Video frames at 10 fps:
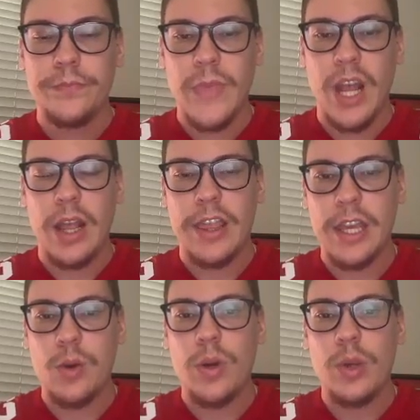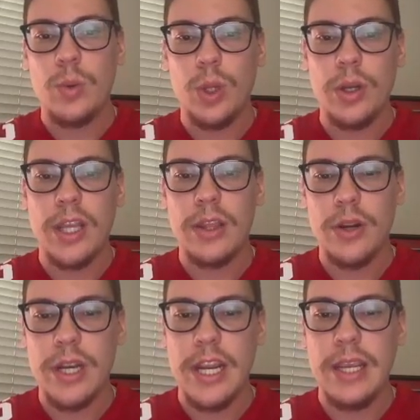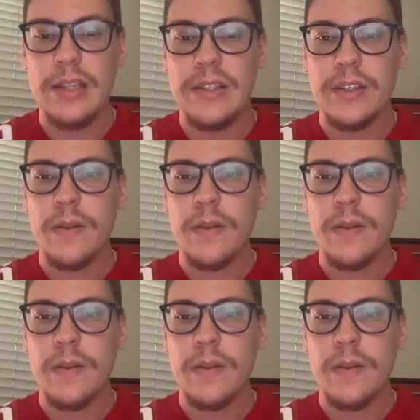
I think when you look at their needs,